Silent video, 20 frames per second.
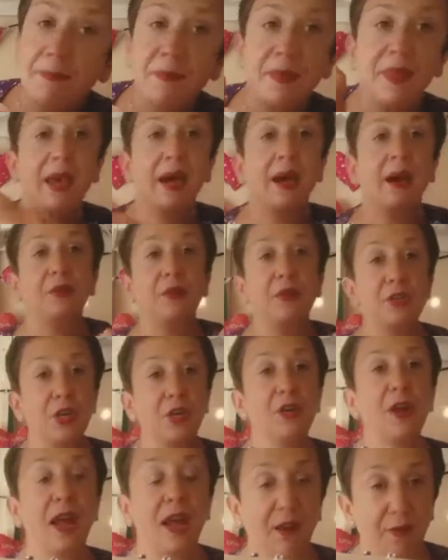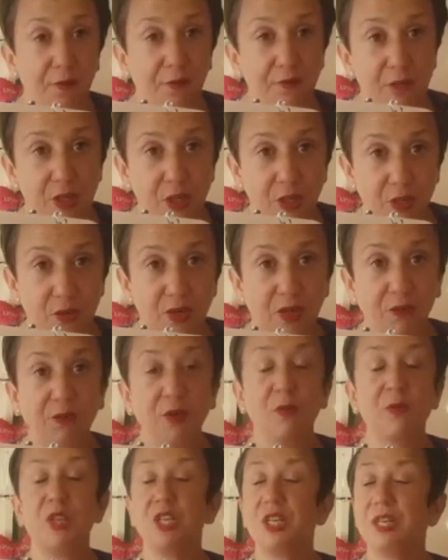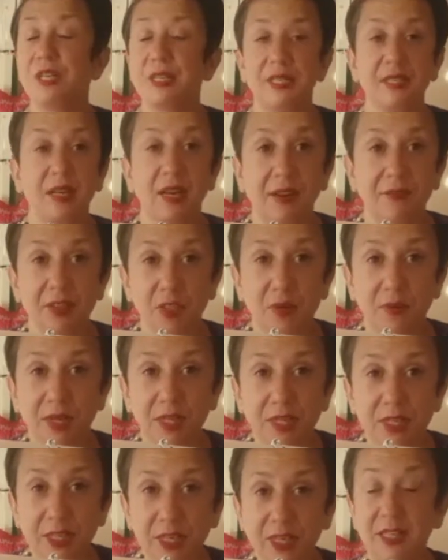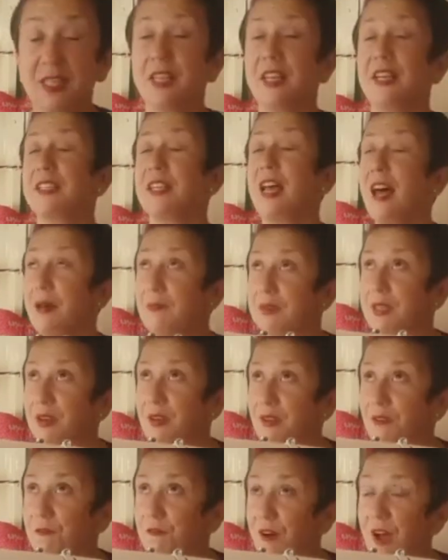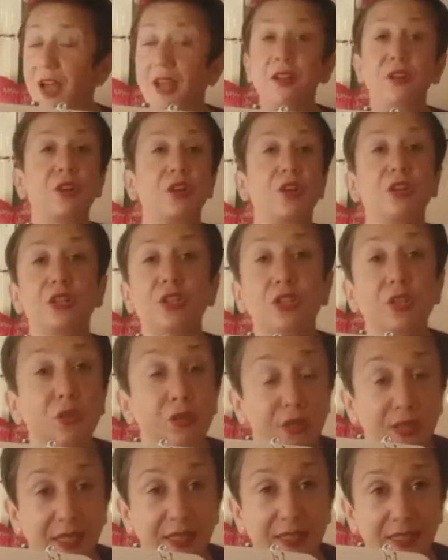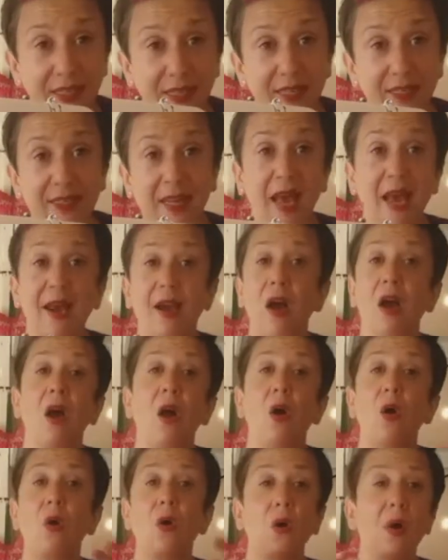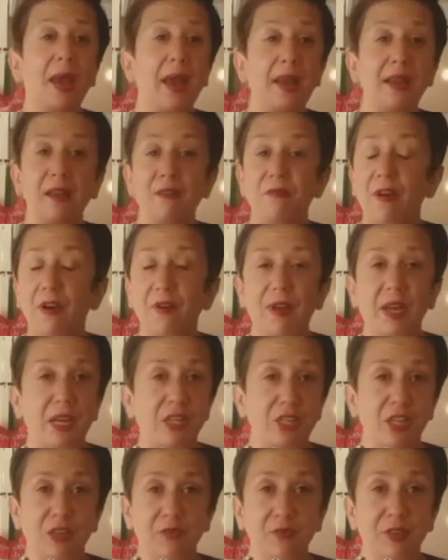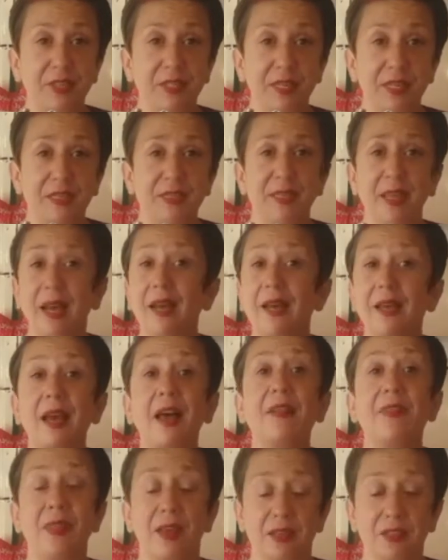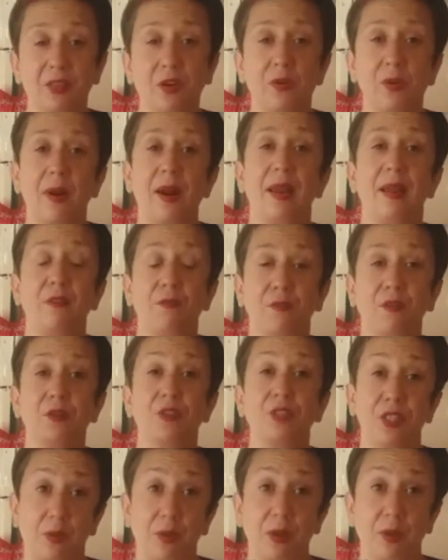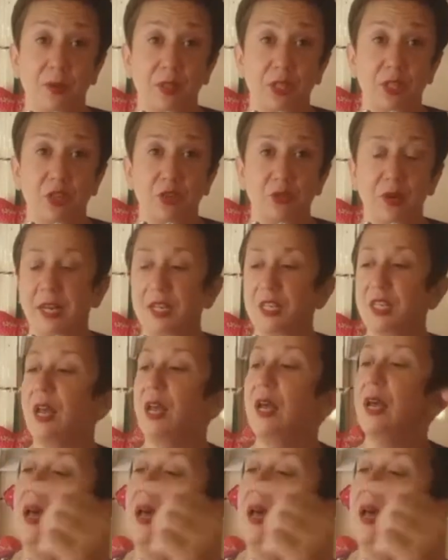Now you don't have to use, if your machine doesn't have a stretch stitch, that's absolutely fine. You can just use a zigzag or any variation of the zigzag, and that's great for sewing with stretch.